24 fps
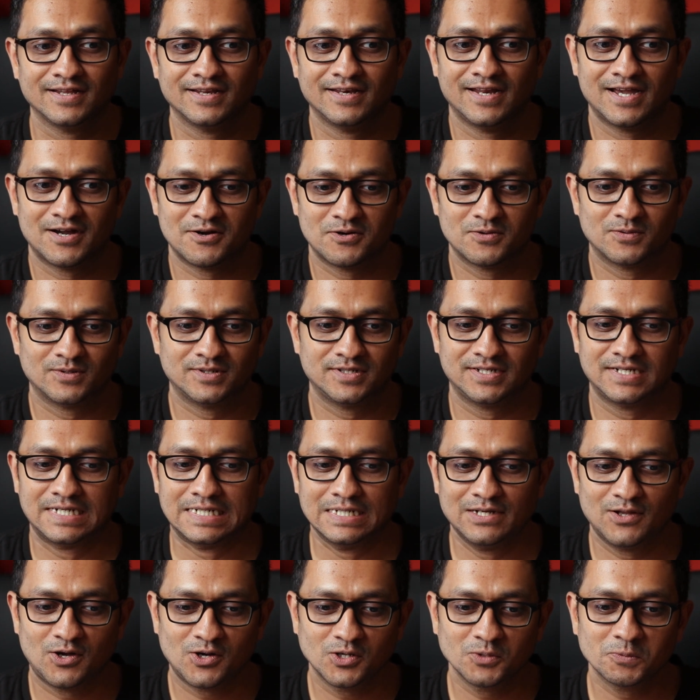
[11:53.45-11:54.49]
Now,
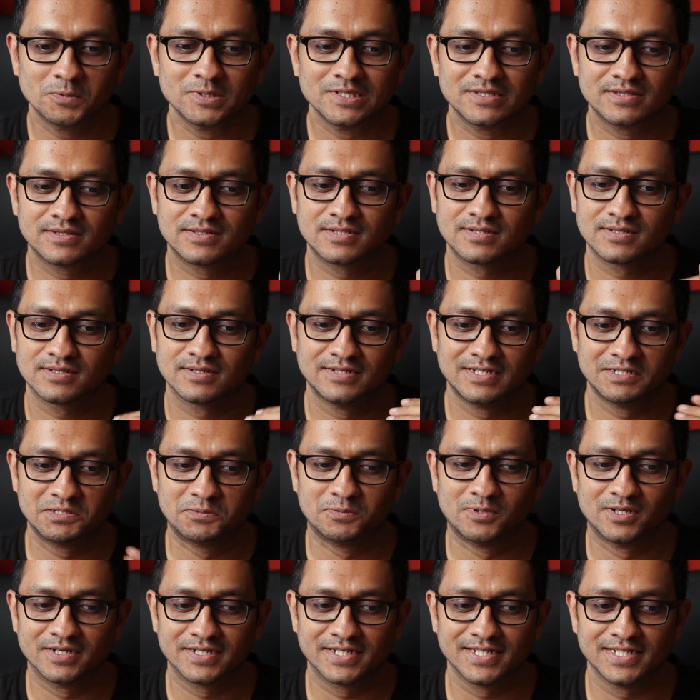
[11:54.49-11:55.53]
along with
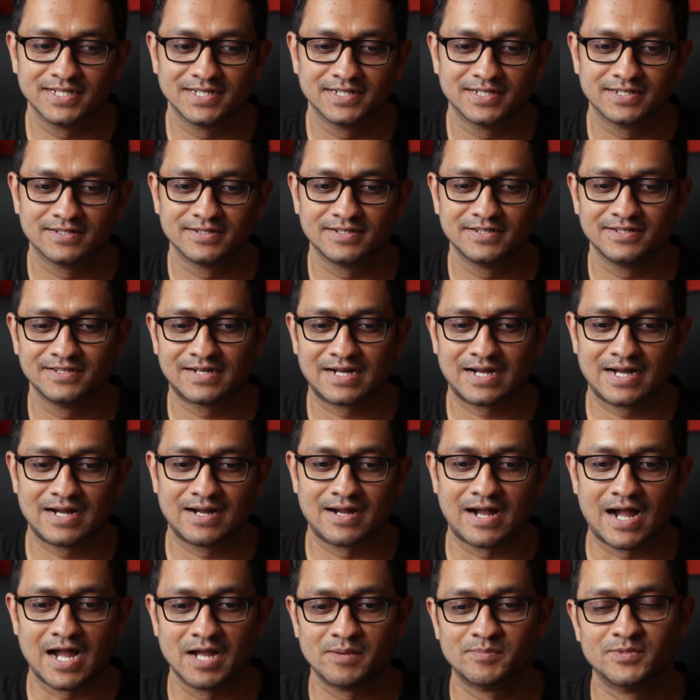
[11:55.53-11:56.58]
networking,
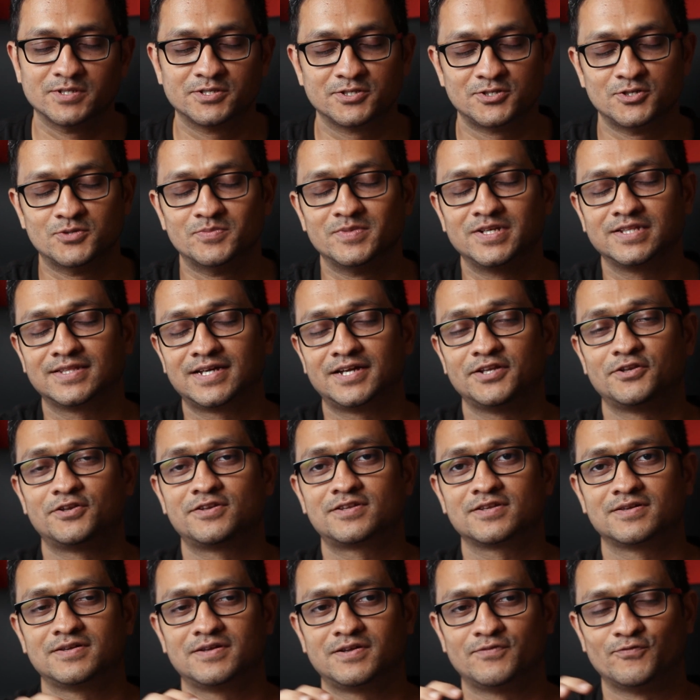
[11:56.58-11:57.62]
uh, I'm assuming
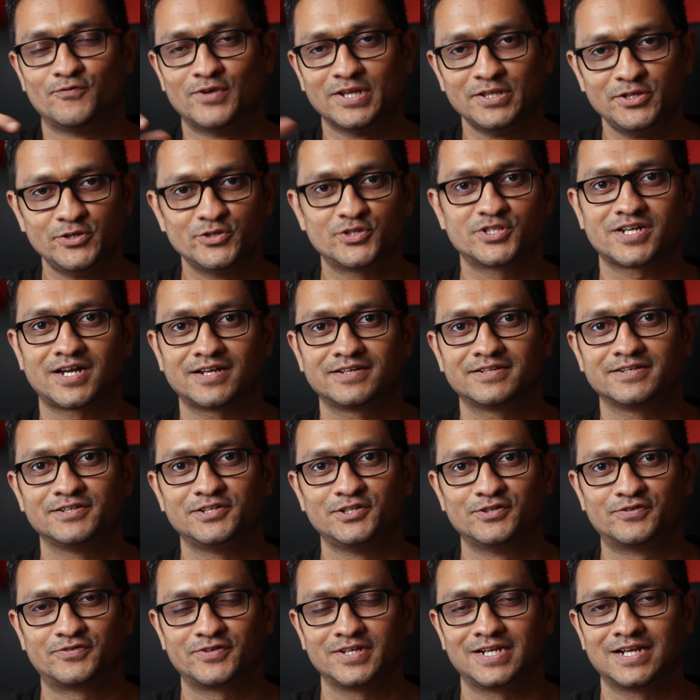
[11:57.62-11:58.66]
that when you
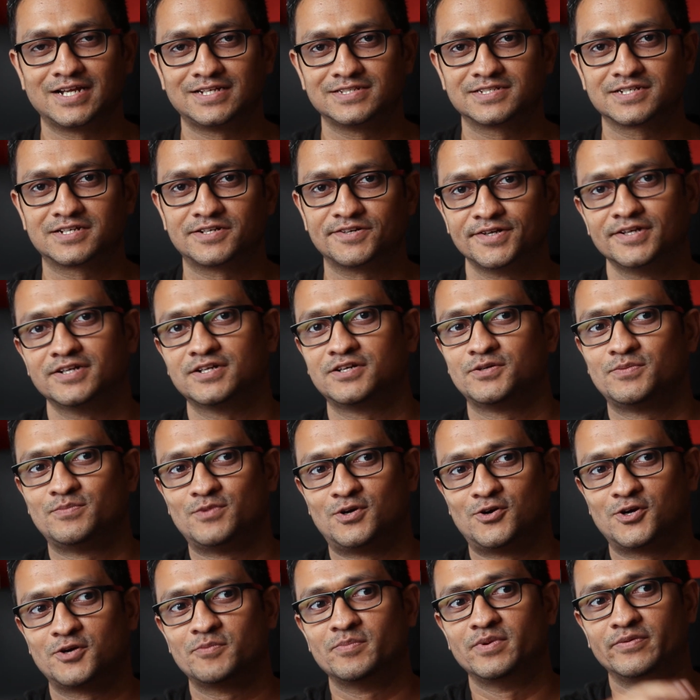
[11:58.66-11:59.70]
started your freelance career,
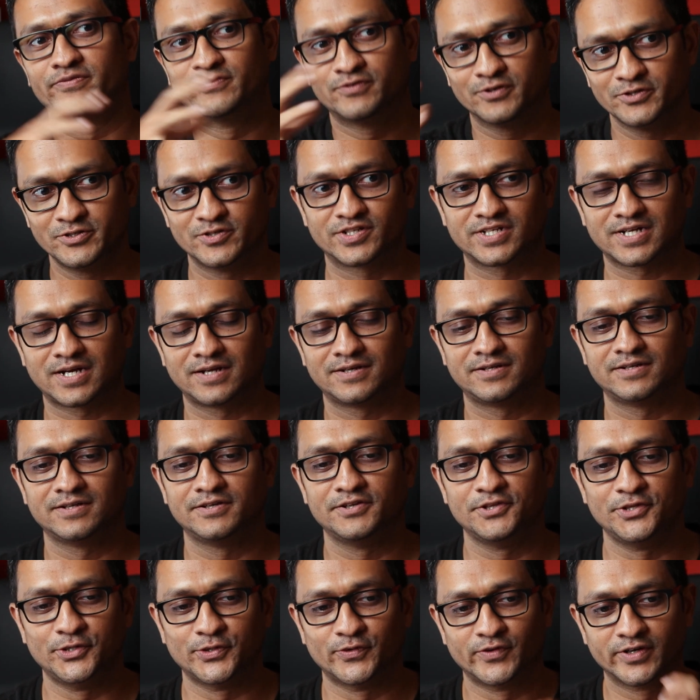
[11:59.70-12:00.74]
or before you
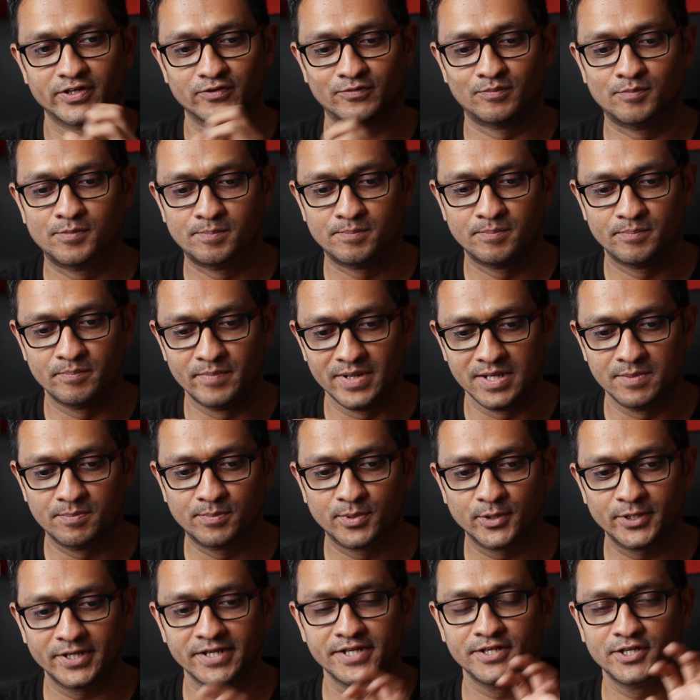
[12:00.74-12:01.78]
started, you would have been
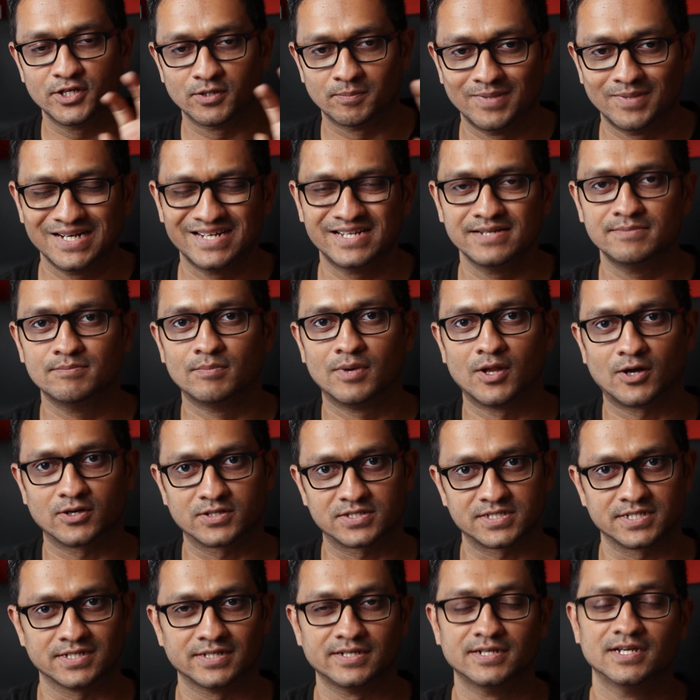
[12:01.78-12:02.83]
putting building
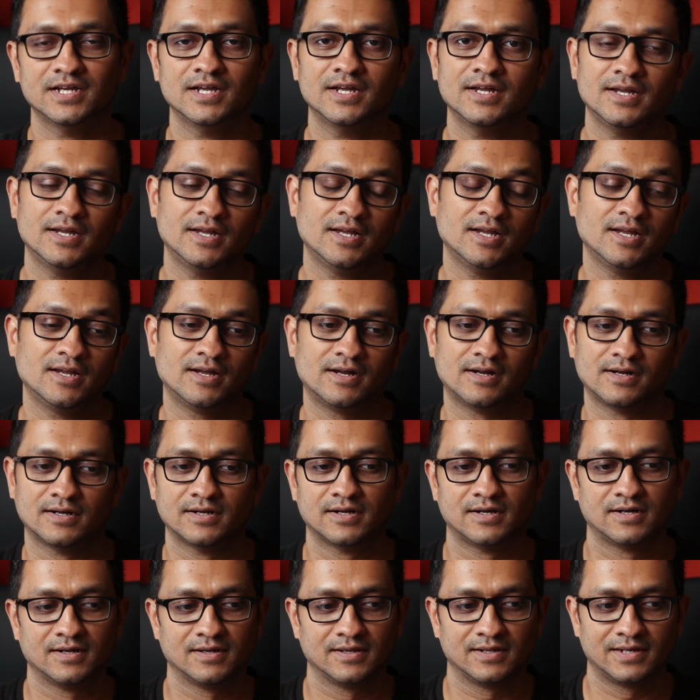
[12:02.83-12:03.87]
blocks in,
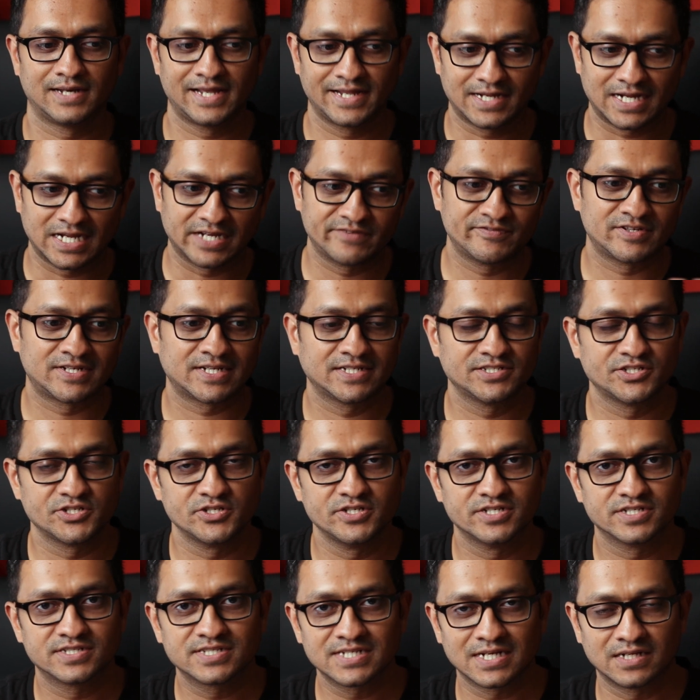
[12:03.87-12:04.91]
uh, like
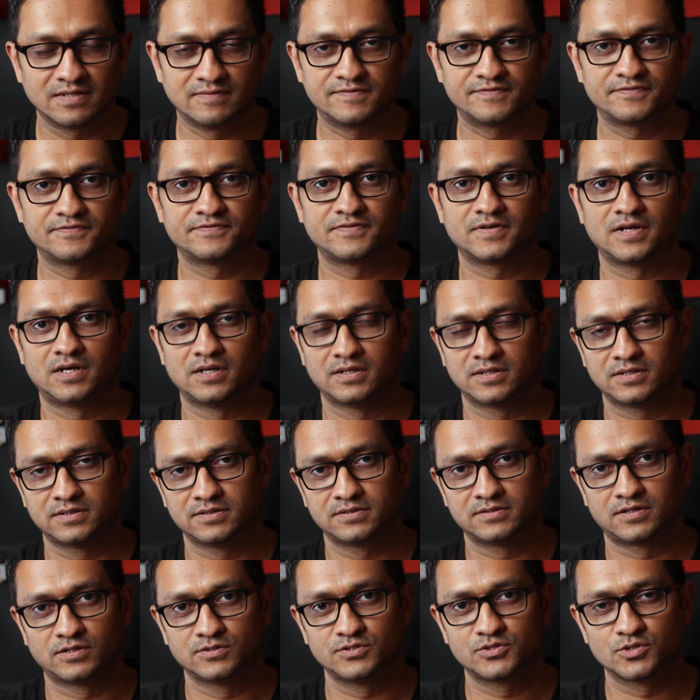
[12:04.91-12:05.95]
advertising yourself uh,
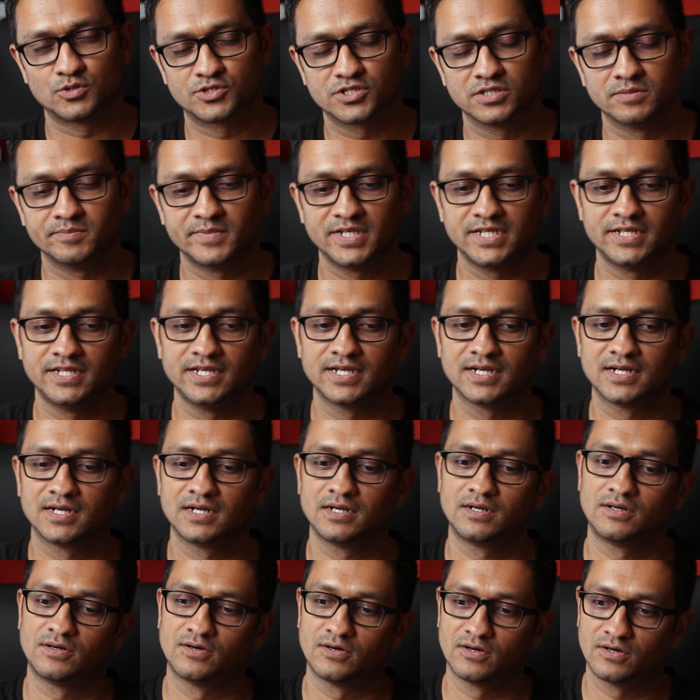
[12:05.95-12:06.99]
on social
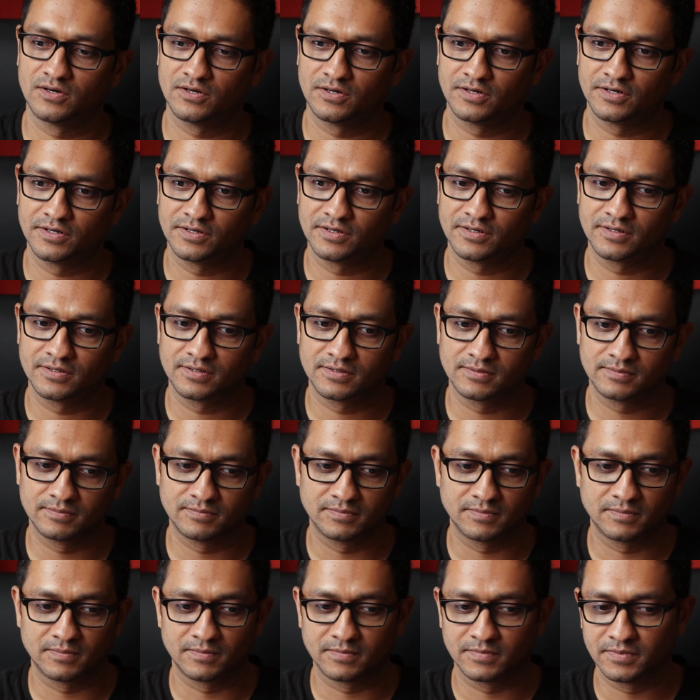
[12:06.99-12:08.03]
media, or
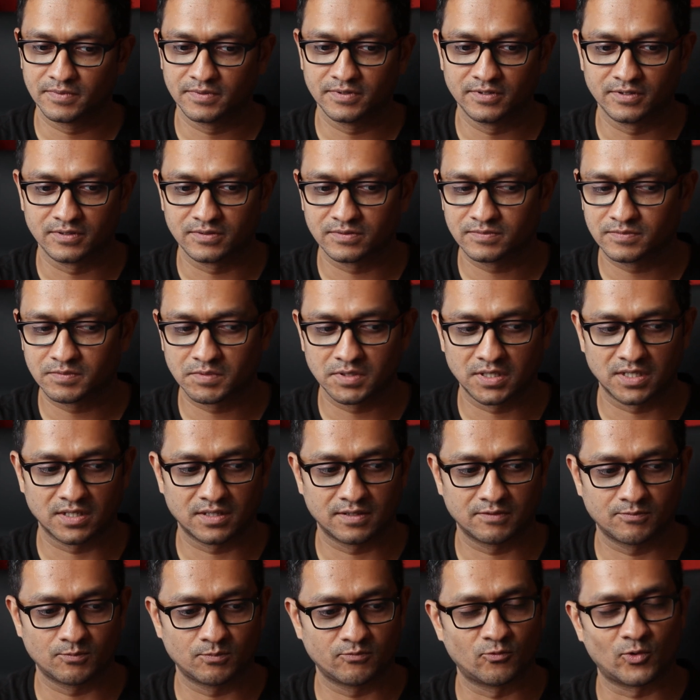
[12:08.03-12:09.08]
you know,
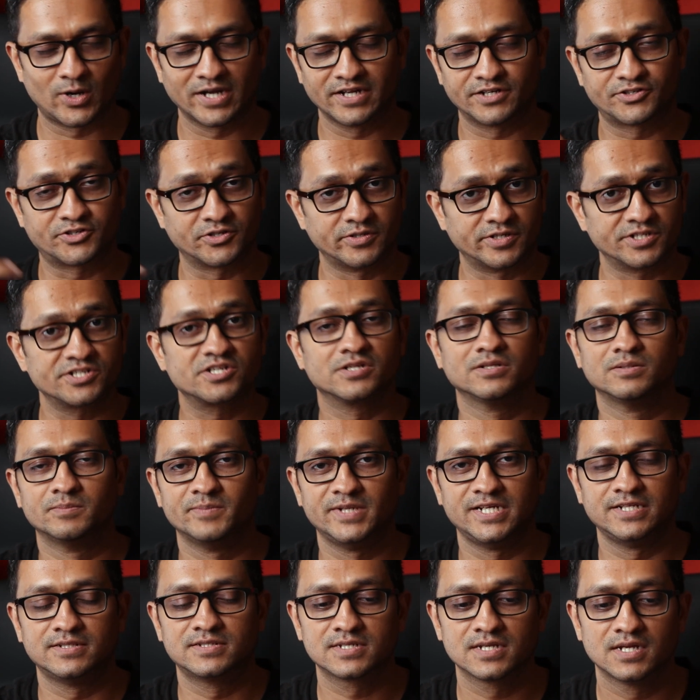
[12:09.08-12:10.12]
um, via traditional
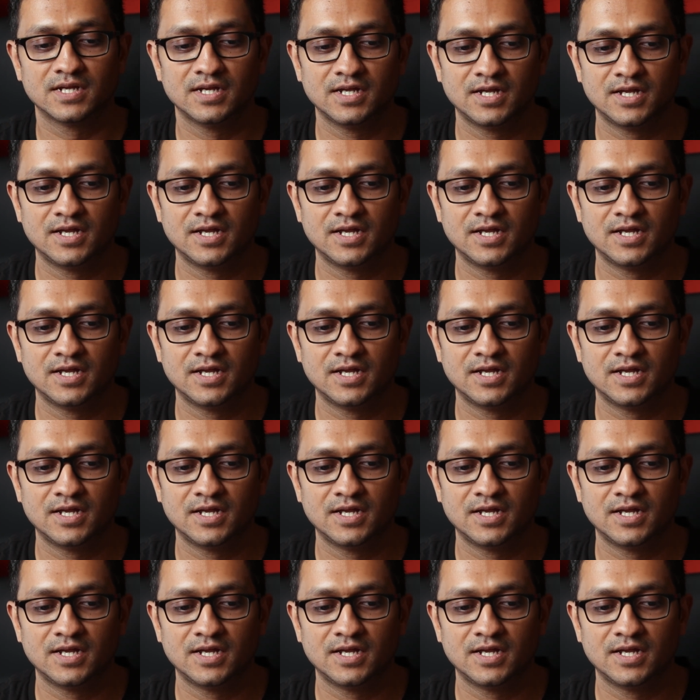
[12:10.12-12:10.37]
means.